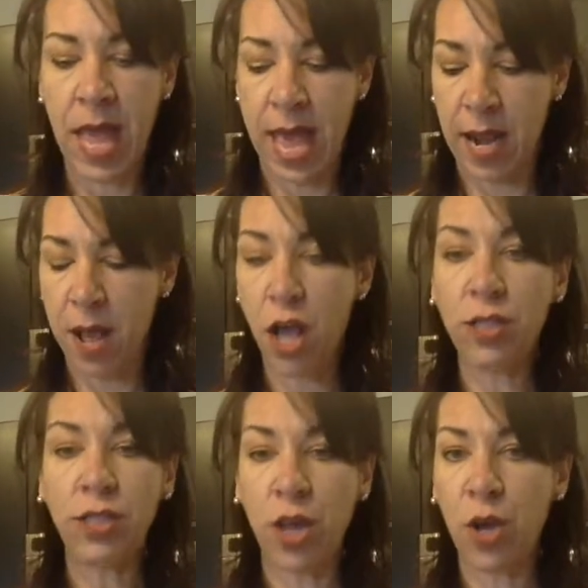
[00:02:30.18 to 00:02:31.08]
And I
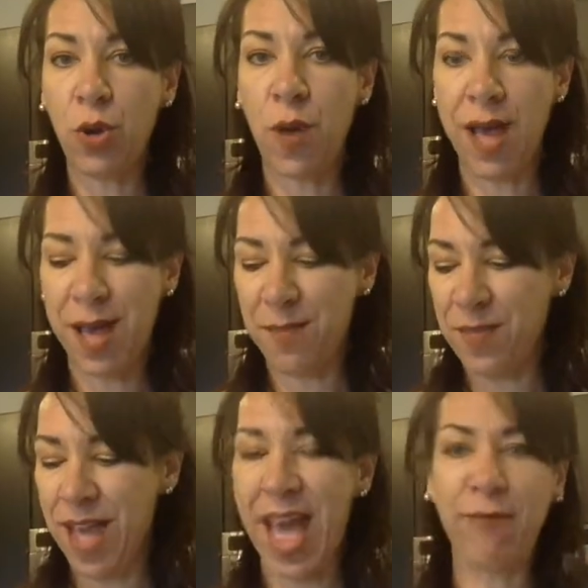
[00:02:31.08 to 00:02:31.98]
also
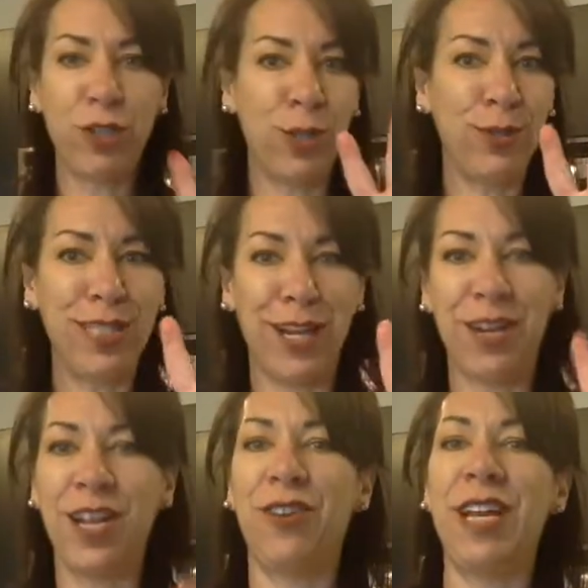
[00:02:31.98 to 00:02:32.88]
have 2
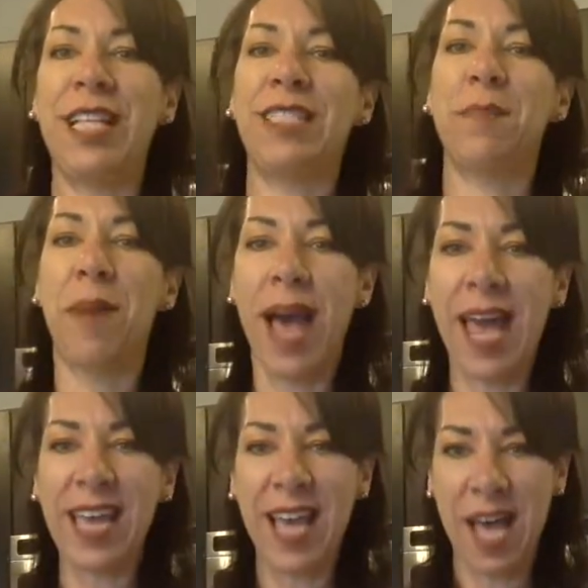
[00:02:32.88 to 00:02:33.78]
secret ingredients to
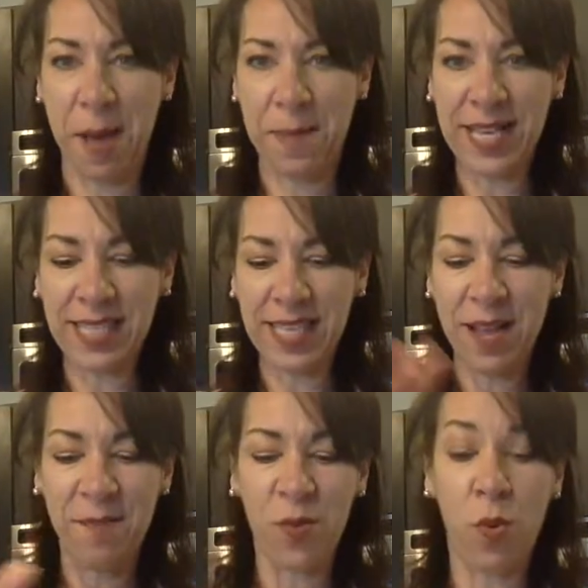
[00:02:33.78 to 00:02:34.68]
my hummus.
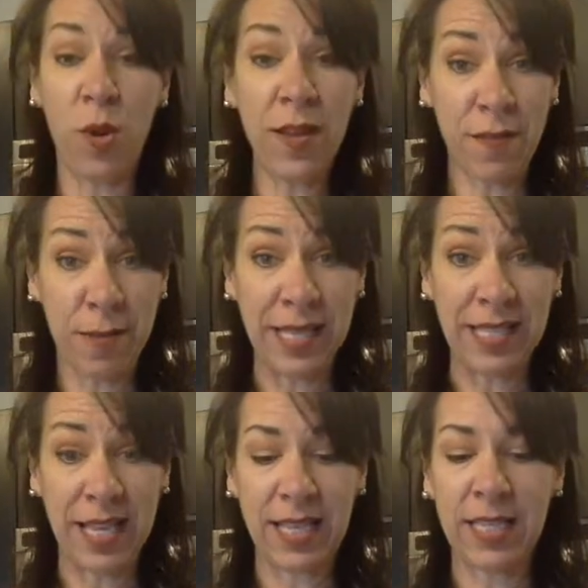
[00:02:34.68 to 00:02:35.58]
One of them is
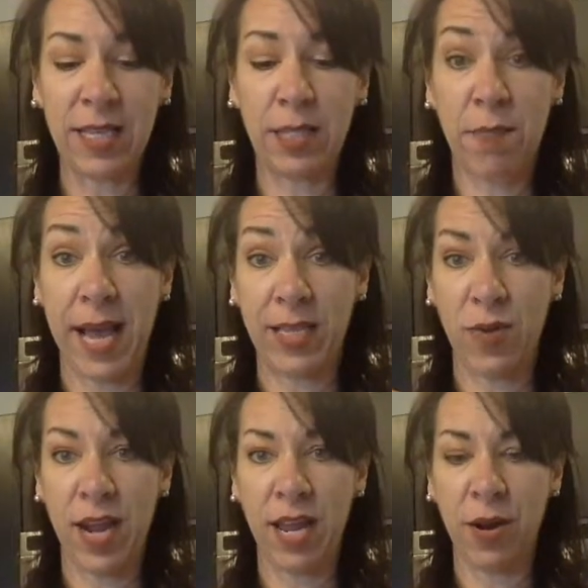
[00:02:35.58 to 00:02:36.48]
this spice
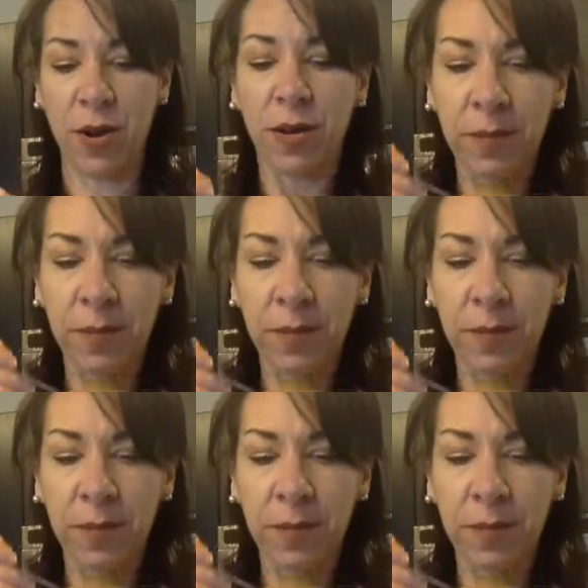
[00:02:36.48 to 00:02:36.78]
right here.